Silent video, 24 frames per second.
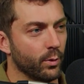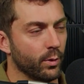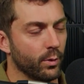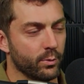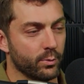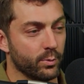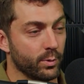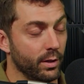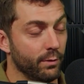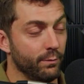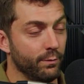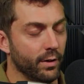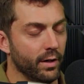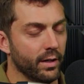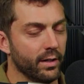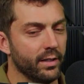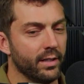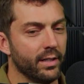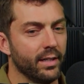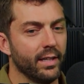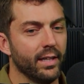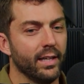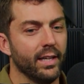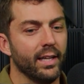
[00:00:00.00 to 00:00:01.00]
It was really fun,
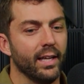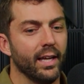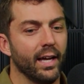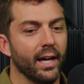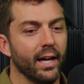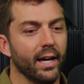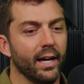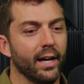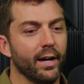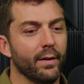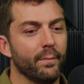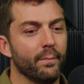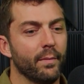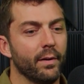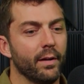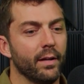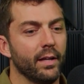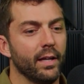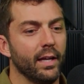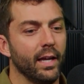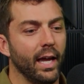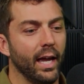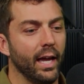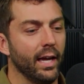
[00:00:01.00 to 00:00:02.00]
and
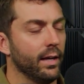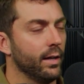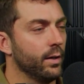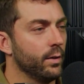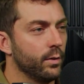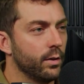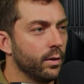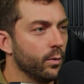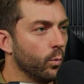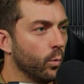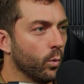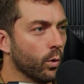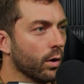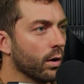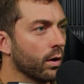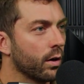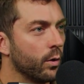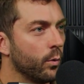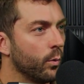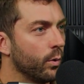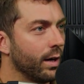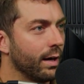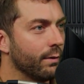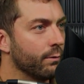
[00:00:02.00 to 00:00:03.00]
it could work
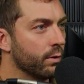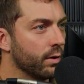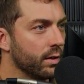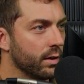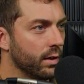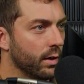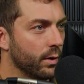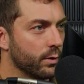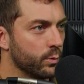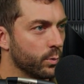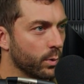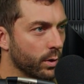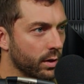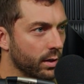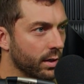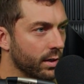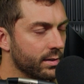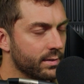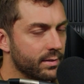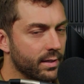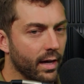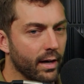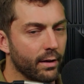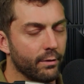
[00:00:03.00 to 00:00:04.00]
whatever. I was working on
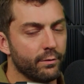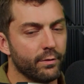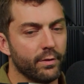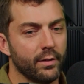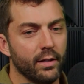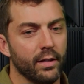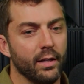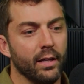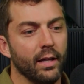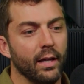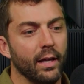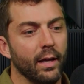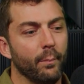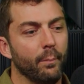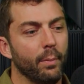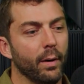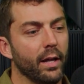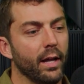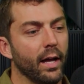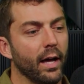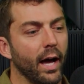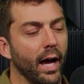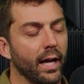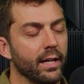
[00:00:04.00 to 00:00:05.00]
stuff,
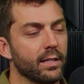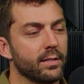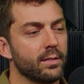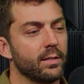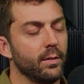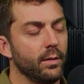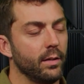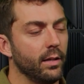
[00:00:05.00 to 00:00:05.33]
but I just